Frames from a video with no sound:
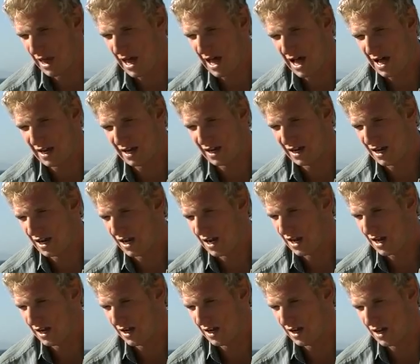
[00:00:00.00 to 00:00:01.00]
that
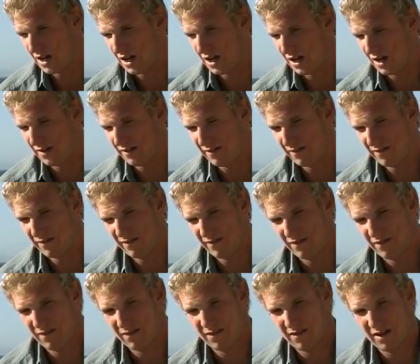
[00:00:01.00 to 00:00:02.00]
and
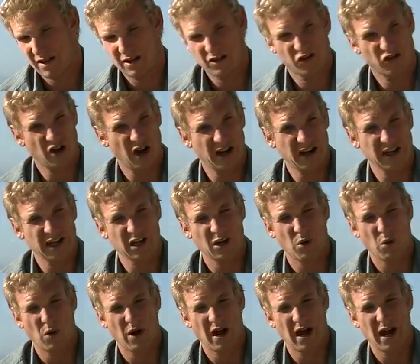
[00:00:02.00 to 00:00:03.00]
tried to get
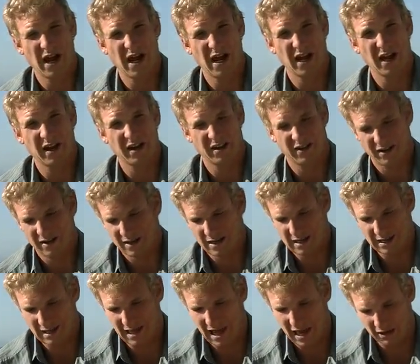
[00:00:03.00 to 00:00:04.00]
away, and then
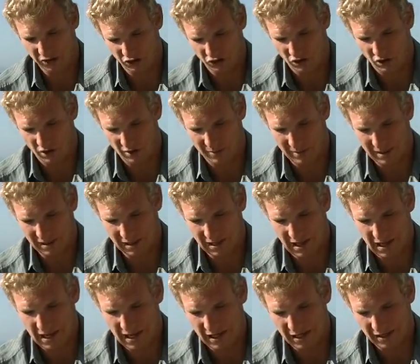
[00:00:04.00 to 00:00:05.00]
he latched onto my
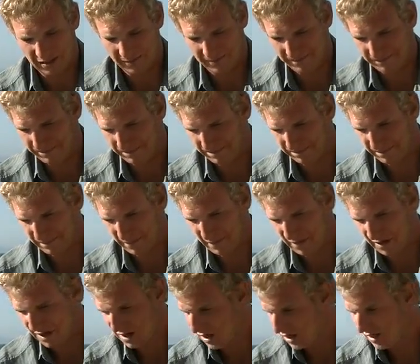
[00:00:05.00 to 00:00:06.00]
leg, and
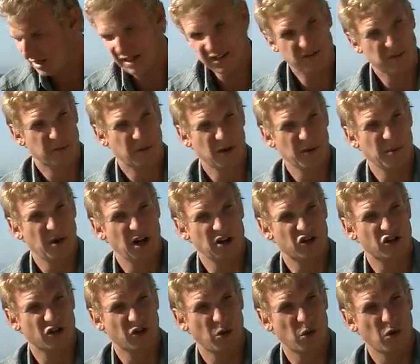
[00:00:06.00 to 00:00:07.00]
that's pretty
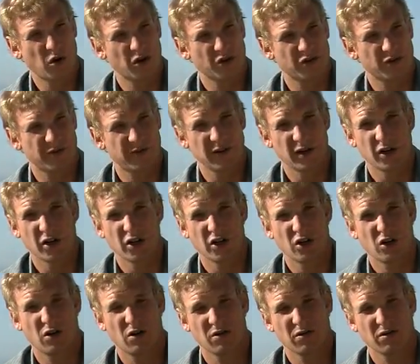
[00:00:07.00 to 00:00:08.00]
much the worst fear. You
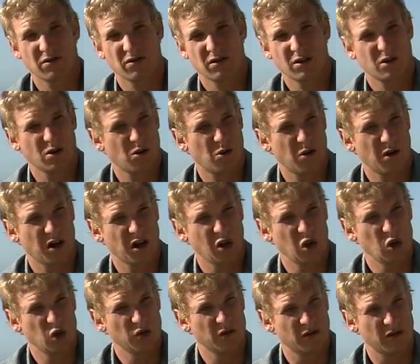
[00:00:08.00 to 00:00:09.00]
don't want to
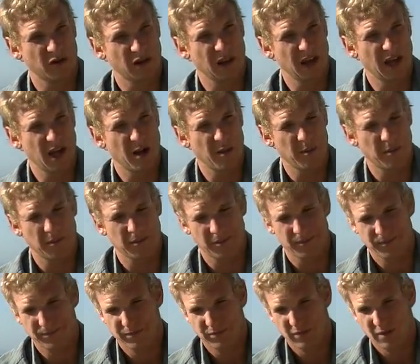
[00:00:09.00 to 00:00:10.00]
lose a limb.
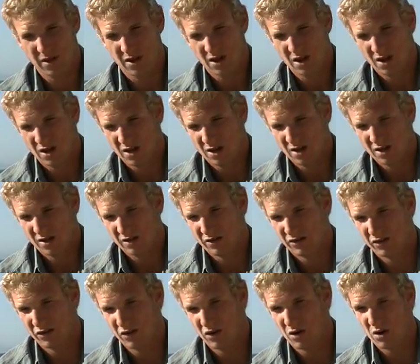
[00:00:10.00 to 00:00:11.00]

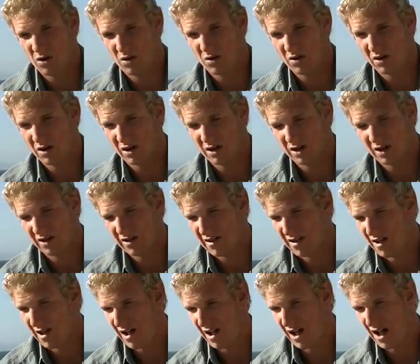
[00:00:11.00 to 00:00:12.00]
So
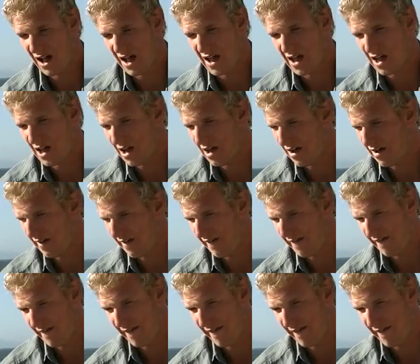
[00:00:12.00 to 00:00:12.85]
I